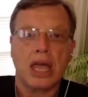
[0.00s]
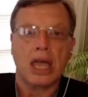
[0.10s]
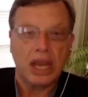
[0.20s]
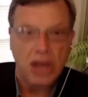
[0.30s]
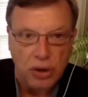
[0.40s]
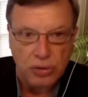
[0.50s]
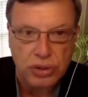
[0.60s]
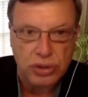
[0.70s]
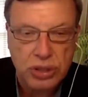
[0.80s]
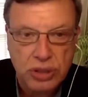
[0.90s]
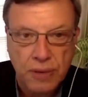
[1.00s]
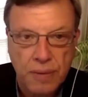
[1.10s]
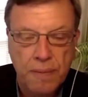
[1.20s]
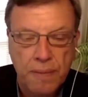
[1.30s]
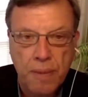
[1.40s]
He knows
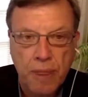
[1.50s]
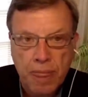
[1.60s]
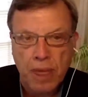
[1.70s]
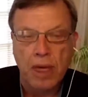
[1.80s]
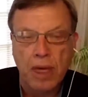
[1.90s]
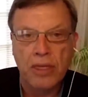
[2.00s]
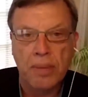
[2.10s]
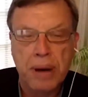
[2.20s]
the